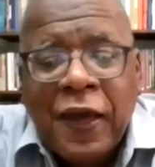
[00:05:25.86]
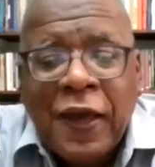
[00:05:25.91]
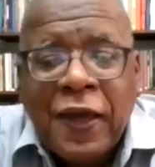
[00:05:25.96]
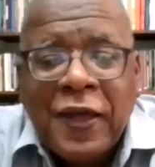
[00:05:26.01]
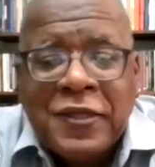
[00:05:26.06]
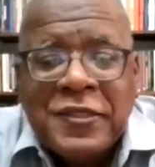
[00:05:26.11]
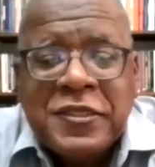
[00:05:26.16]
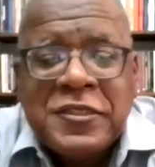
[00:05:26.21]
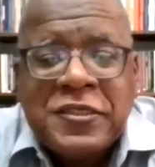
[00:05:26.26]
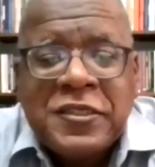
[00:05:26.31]
Yeah,
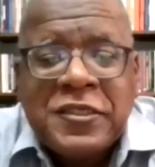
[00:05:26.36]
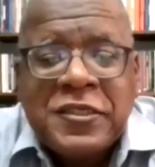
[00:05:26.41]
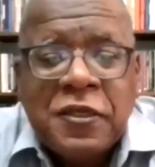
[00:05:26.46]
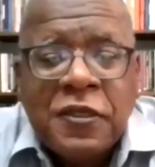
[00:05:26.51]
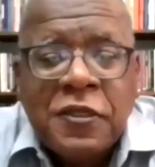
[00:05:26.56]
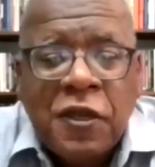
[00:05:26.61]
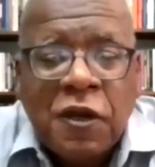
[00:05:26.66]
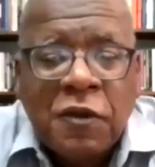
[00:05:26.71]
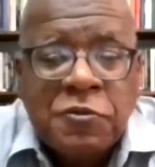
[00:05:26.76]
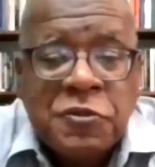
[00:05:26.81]
as I say,
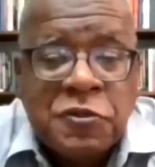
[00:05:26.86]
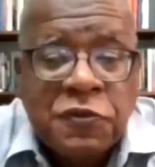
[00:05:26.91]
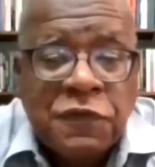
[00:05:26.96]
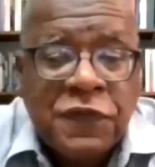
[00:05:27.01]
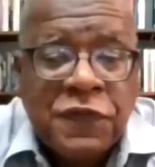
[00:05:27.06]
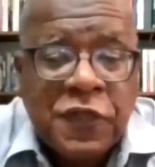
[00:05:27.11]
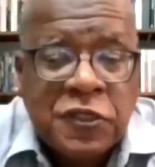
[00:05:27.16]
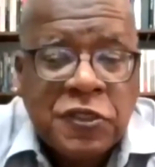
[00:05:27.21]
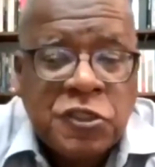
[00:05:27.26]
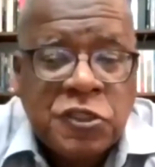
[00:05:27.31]
the drops
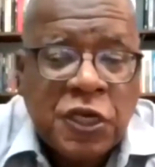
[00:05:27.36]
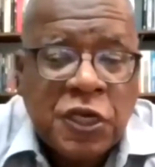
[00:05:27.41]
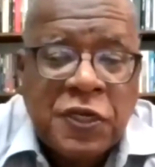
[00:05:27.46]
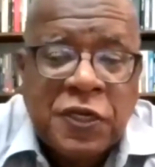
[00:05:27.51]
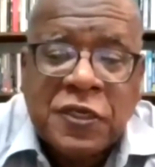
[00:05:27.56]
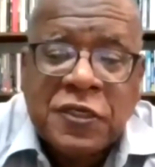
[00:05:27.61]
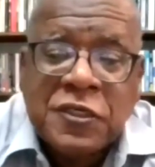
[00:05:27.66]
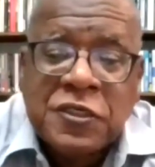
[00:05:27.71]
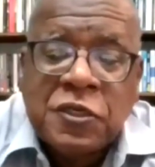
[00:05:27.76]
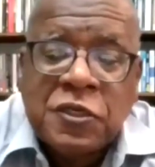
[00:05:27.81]
of the
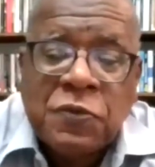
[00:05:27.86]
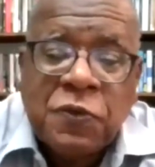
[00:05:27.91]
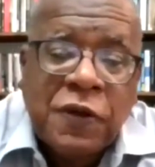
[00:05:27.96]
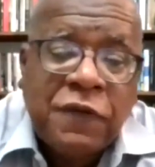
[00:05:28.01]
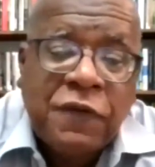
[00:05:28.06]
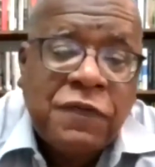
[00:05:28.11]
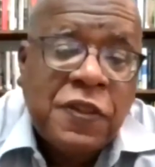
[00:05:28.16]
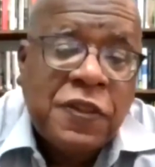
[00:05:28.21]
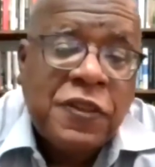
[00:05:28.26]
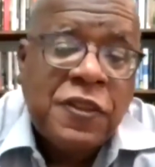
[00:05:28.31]
agenda. So
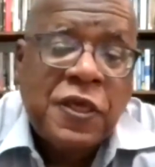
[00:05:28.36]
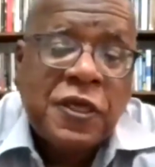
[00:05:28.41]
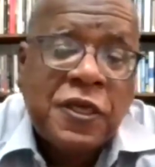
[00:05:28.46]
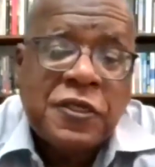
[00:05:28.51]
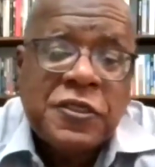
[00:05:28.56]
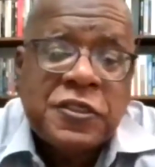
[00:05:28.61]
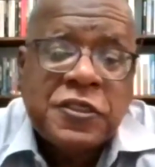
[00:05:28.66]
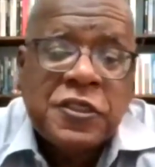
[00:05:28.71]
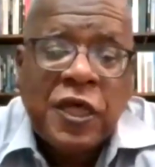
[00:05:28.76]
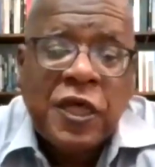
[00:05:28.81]
one of the
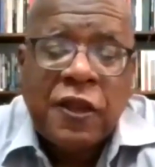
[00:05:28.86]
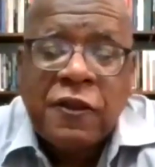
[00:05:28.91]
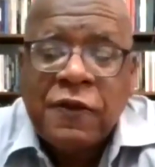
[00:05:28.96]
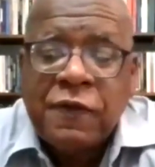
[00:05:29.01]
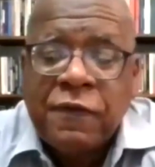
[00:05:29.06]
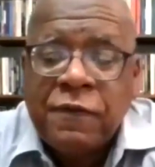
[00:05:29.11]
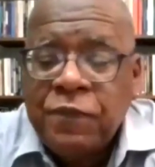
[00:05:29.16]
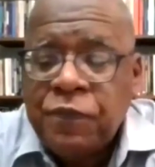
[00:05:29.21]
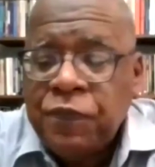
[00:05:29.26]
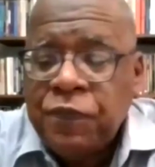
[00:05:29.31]
things that
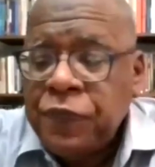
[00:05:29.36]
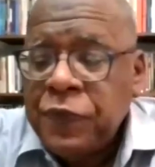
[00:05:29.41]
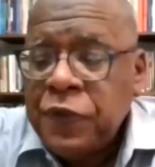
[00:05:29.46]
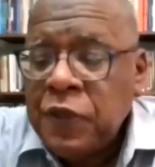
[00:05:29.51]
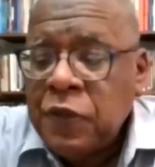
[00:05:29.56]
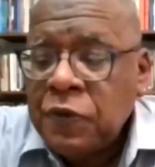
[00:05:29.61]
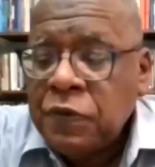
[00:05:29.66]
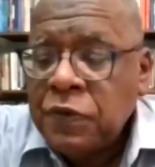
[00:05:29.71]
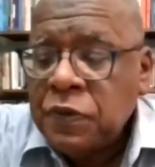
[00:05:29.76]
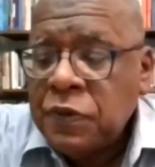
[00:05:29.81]

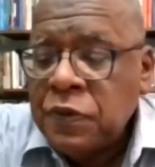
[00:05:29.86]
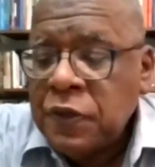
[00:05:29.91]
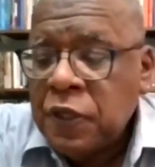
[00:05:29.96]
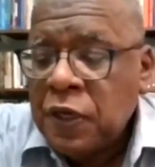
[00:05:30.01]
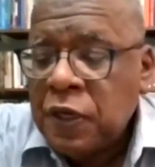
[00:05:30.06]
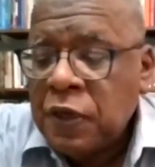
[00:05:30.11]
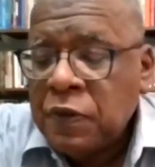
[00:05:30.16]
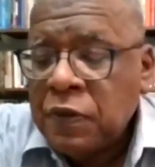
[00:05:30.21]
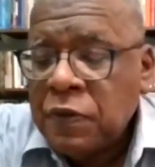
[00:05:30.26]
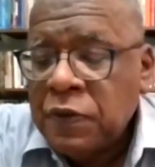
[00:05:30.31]
you
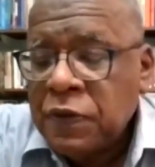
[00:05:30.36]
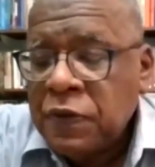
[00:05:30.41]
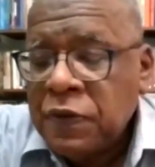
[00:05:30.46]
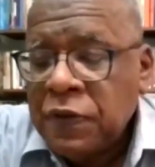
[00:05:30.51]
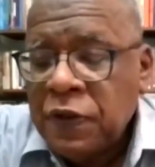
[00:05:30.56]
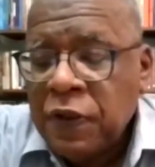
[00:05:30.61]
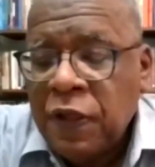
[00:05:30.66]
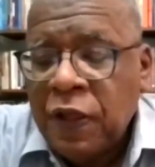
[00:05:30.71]
you know